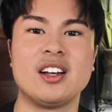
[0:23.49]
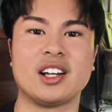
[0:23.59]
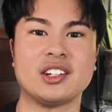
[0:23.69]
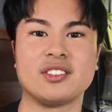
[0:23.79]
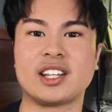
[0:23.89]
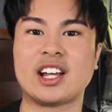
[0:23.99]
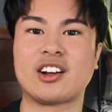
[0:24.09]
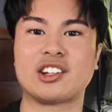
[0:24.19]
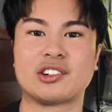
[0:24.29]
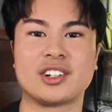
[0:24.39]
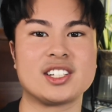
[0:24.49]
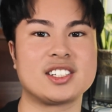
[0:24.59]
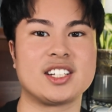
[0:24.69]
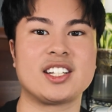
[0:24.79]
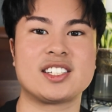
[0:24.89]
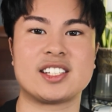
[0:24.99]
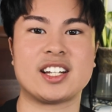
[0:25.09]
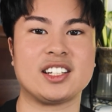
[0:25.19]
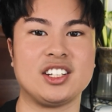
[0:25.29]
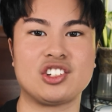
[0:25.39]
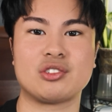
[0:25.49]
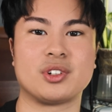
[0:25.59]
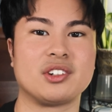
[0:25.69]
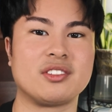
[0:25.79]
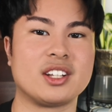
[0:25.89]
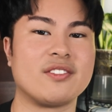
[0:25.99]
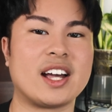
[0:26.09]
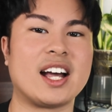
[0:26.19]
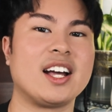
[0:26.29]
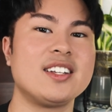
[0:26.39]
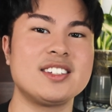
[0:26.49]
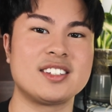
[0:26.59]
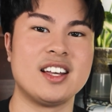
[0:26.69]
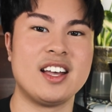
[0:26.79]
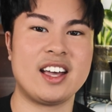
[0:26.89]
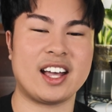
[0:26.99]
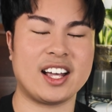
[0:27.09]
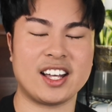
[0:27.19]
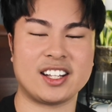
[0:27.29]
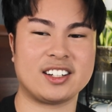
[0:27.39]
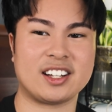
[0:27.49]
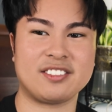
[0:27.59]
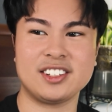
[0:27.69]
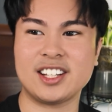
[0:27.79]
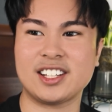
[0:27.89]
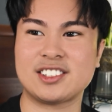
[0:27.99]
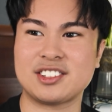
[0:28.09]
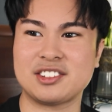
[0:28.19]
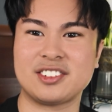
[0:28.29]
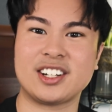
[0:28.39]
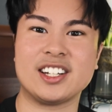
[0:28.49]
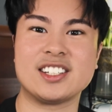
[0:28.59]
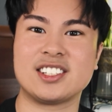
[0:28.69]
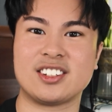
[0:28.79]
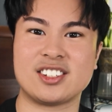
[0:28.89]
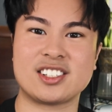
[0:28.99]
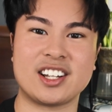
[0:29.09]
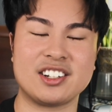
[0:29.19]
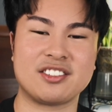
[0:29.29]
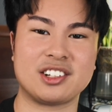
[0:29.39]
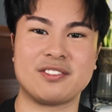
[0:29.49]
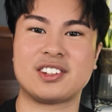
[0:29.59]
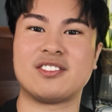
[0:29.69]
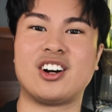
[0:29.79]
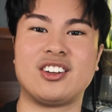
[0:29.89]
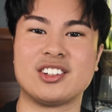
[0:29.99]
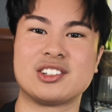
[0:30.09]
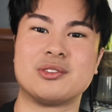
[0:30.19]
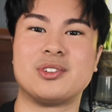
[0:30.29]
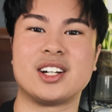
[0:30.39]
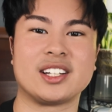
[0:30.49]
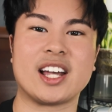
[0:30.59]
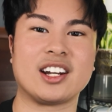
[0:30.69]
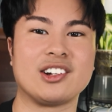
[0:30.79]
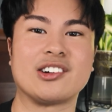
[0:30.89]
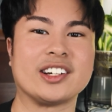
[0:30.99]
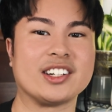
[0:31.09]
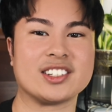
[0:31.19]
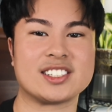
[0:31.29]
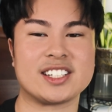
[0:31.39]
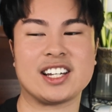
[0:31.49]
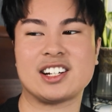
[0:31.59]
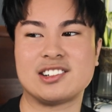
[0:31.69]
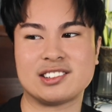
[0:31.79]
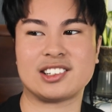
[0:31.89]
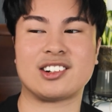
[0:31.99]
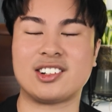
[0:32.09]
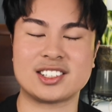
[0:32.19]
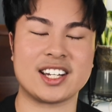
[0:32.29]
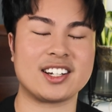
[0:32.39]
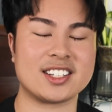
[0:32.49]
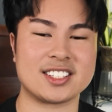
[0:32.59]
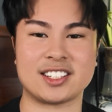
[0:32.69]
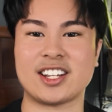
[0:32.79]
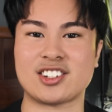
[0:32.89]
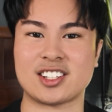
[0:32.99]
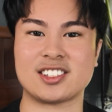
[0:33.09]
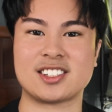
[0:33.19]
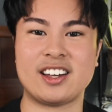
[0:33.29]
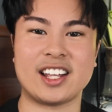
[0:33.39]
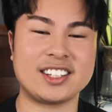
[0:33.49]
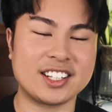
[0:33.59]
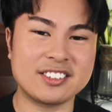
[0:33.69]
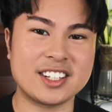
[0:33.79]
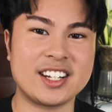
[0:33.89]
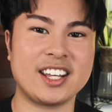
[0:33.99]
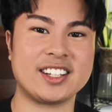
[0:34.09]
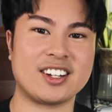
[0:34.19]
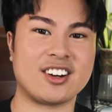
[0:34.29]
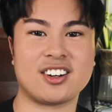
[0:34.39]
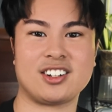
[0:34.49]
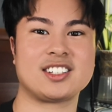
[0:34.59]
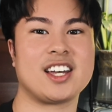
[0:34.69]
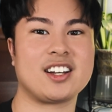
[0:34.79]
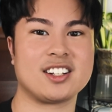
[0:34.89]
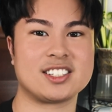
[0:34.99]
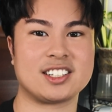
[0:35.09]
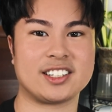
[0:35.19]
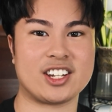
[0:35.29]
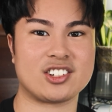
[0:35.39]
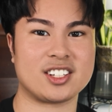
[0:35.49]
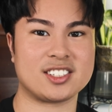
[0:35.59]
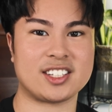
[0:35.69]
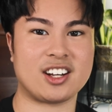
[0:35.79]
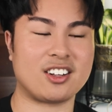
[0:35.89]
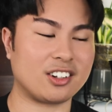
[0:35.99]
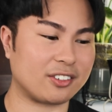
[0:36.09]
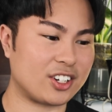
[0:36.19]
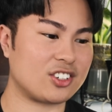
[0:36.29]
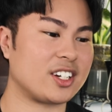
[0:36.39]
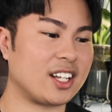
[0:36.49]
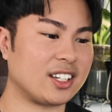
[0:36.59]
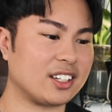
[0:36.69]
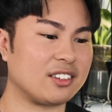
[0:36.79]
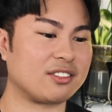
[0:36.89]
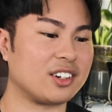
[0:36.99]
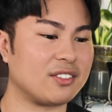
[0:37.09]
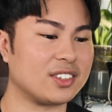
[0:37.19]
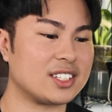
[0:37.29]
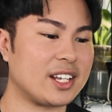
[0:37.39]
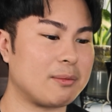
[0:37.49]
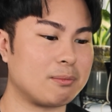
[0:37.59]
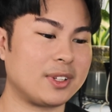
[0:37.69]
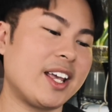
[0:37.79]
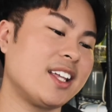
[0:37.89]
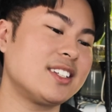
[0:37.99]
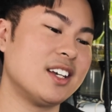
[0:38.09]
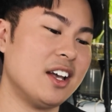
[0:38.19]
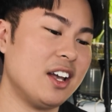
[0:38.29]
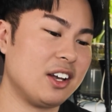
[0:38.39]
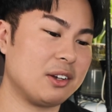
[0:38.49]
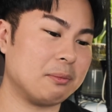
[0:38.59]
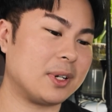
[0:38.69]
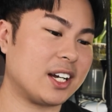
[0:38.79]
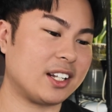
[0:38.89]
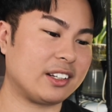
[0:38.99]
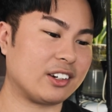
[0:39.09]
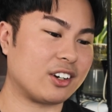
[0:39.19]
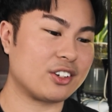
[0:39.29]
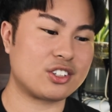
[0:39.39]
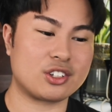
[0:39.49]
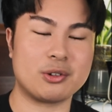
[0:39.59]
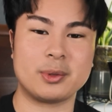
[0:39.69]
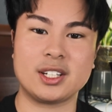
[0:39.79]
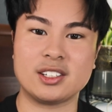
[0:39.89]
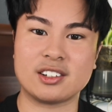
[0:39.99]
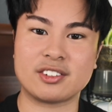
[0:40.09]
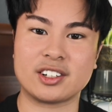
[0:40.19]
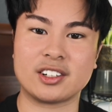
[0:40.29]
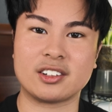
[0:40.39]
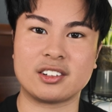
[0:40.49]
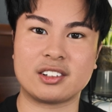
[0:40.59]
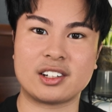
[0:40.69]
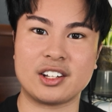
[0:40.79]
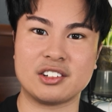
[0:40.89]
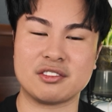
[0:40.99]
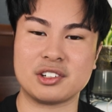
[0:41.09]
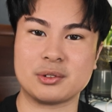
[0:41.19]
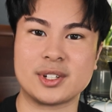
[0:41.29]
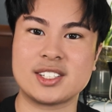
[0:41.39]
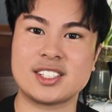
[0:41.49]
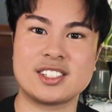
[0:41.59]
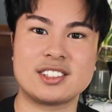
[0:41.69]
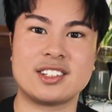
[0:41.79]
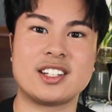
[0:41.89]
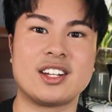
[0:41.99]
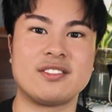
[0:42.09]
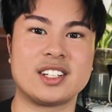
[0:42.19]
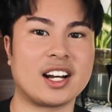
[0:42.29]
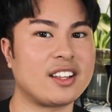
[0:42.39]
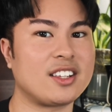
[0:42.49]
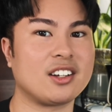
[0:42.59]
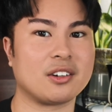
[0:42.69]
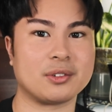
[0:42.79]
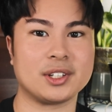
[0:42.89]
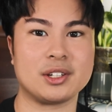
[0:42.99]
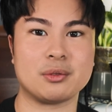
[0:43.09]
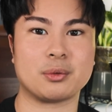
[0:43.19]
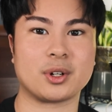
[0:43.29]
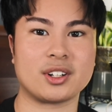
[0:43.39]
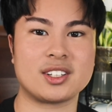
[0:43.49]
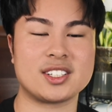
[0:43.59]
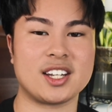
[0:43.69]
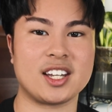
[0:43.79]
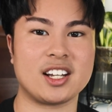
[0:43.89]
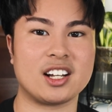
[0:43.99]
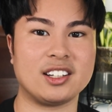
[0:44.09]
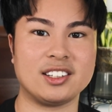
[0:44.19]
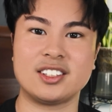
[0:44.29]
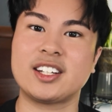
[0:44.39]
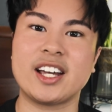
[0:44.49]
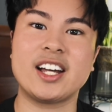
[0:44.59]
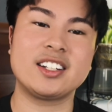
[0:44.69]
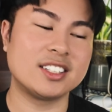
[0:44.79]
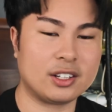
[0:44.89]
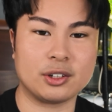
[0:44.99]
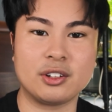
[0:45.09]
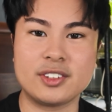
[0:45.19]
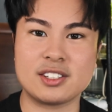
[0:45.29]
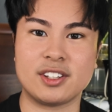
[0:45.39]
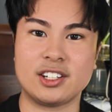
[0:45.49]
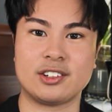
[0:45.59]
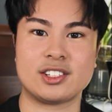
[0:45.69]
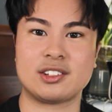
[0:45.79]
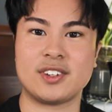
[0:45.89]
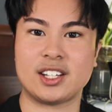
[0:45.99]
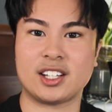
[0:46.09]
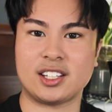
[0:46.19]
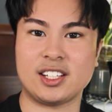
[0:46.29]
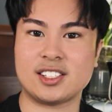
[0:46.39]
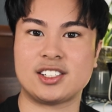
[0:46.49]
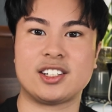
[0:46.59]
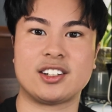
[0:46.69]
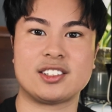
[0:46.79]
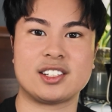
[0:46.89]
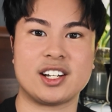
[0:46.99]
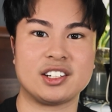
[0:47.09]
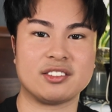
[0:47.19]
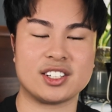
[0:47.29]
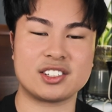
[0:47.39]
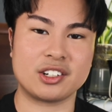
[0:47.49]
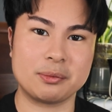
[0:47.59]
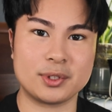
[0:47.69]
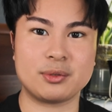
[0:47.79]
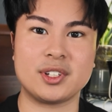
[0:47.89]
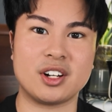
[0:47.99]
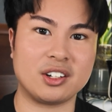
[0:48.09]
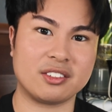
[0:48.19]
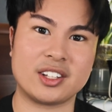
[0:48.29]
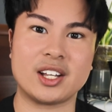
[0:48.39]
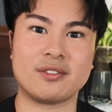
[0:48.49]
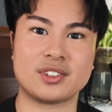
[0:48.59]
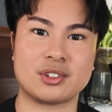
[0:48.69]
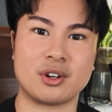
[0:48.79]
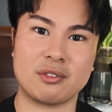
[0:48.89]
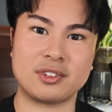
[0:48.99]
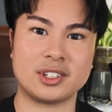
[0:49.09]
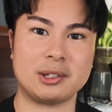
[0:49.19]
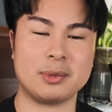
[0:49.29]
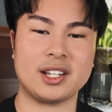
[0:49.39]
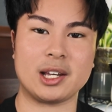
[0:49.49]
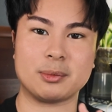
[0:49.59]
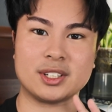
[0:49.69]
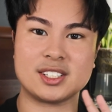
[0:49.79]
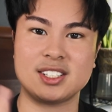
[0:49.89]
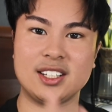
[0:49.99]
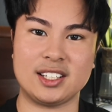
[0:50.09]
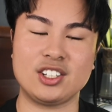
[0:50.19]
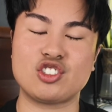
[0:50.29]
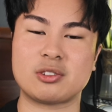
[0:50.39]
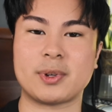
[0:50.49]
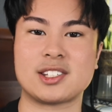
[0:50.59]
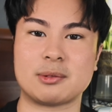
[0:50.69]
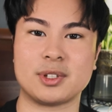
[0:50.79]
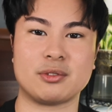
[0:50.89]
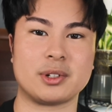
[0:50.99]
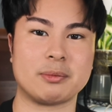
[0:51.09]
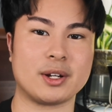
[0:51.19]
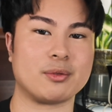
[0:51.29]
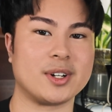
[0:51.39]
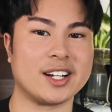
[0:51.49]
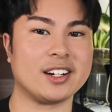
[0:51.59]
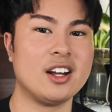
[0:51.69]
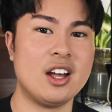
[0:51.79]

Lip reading: kind of the characteristics that each one of them has. And I feel like it's also very easy to just kind of clump them all into one category and just say, oh, they're all Thai constellations. At the end of the day, they are all Thai constellations. They all originated from the same plant, but there are so many different kind of nuances to them that I think are really worth taking a look at. The goal of this video is to make it easier to kind of discern between all of them, so hopefully being able to see each specimen one by one